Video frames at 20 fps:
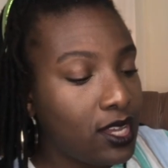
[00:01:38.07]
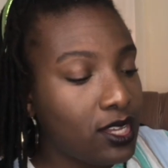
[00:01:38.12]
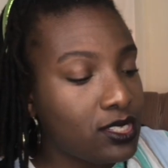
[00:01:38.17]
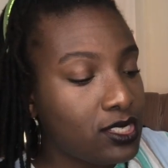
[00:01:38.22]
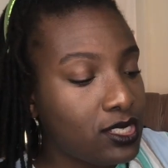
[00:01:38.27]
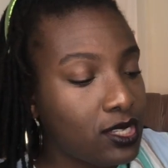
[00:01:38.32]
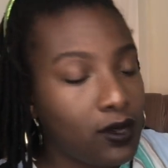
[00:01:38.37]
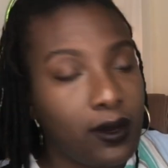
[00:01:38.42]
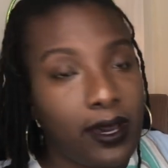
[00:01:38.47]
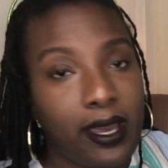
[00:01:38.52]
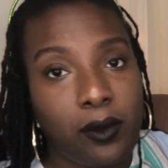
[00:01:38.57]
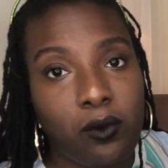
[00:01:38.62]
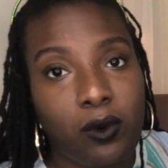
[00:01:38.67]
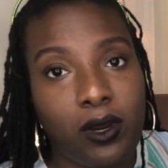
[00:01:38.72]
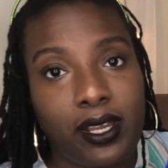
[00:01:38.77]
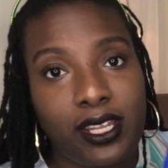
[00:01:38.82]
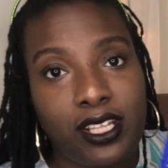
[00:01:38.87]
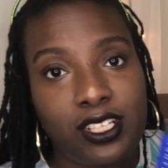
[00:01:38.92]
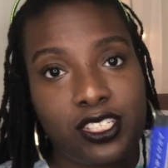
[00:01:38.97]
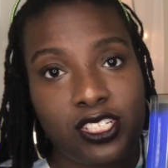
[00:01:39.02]
So I
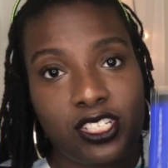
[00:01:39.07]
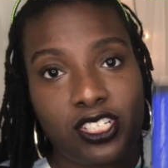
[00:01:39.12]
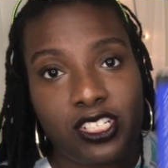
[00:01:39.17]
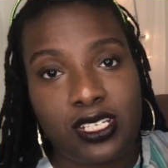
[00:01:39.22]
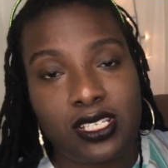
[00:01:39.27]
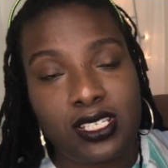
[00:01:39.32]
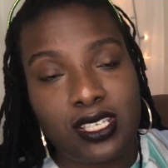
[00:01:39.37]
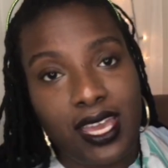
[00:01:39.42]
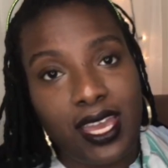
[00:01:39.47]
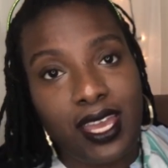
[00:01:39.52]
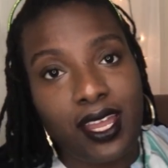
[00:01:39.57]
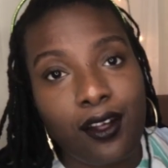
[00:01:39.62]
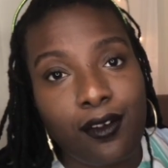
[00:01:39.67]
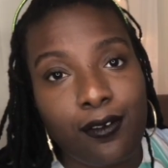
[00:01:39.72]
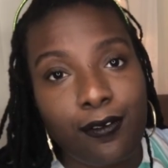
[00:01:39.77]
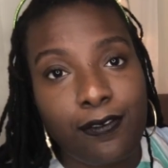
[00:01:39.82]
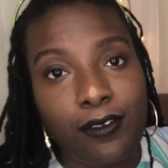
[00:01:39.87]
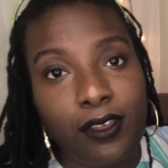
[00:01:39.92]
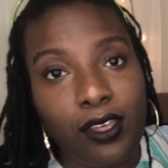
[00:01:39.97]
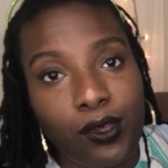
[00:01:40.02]
wanted to just get a
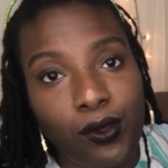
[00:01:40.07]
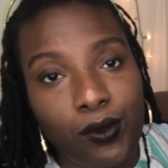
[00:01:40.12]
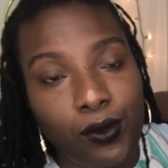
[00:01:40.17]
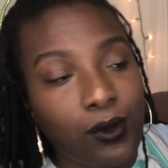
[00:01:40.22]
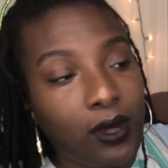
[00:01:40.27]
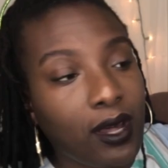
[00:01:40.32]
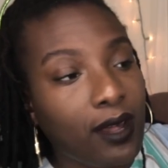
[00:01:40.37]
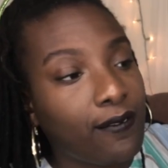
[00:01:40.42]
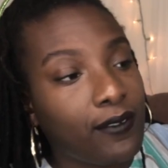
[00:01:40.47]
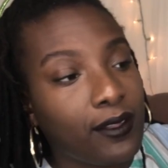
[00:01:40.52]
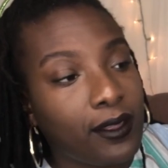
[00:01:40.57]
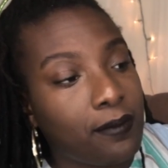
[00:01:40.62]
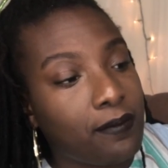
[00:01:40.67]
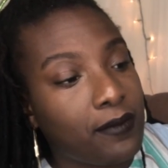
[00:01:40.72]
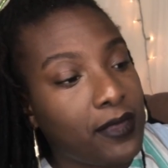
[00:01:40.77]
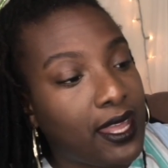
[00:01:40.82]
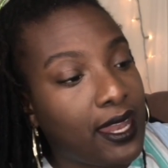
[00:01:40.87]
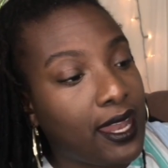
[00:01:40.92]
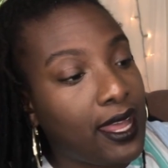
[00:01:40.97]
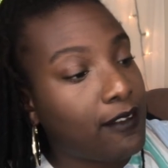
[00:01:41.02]
few of them
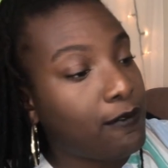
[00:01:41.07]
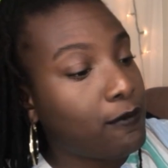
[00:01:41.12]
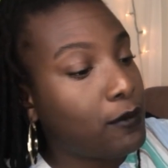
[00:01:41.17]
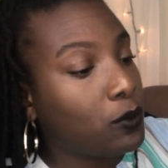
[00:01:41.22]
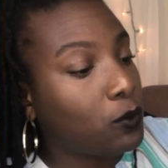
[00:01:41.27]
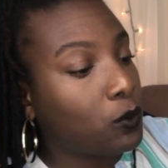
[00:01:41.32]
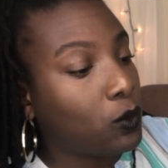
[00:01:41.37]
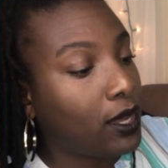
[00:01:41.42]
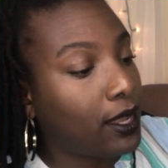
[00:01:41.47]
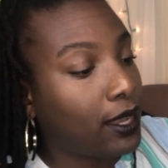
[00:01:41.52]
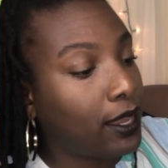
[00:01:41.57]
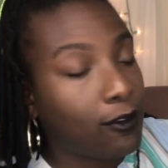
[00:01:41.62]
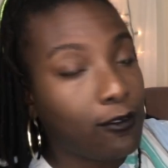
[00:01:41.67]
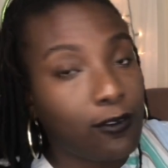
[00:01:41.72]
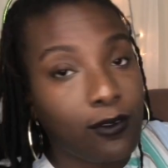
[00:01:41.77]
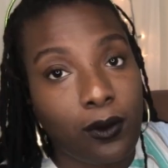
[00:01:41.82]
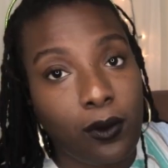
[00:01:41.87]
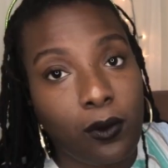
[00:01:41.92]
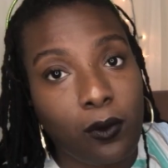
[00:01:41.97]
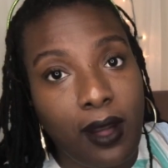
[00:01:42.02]
that I've been wanting
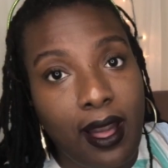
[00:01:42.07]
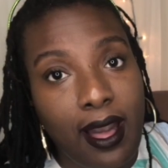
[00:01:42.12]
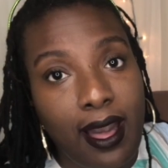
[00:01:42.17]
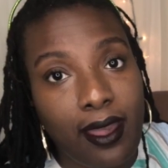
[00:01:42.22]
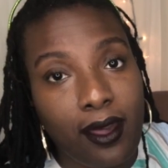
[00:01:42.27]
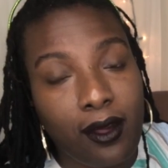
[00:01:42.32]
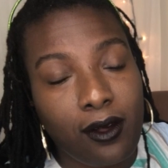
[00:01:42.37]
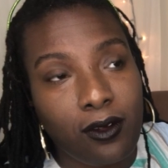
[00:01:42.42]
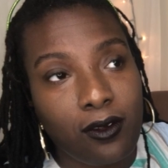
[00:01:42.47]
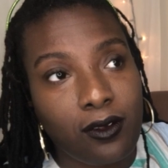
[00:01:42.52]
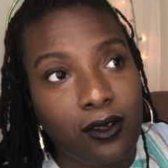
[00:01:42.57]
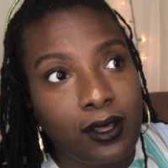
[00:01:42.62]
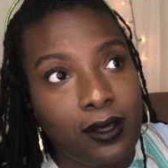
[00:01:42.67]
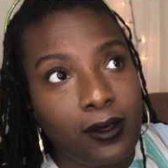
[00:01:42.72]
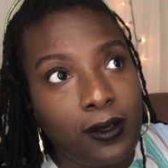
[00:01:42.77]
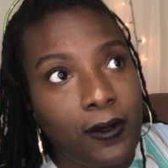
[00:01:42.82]
for a while.